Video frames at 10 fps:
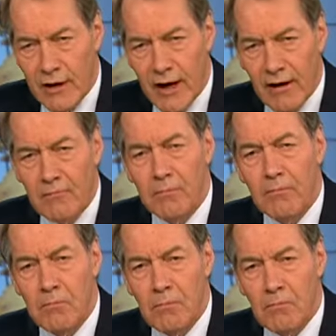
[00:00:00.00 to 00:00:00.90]
have
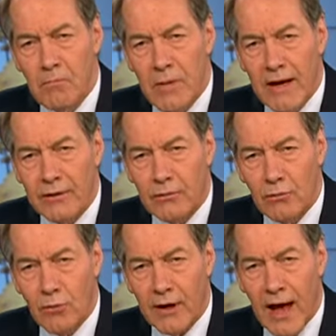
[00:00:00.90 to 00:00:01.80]
made
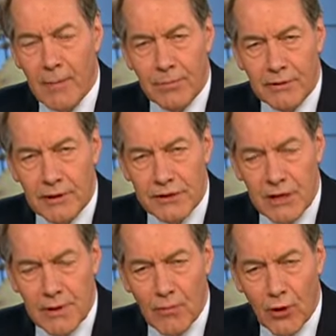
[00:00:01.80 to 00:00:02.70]
what happened at
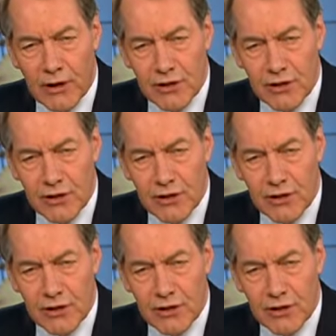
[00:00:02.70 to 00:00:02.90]
JP Morgan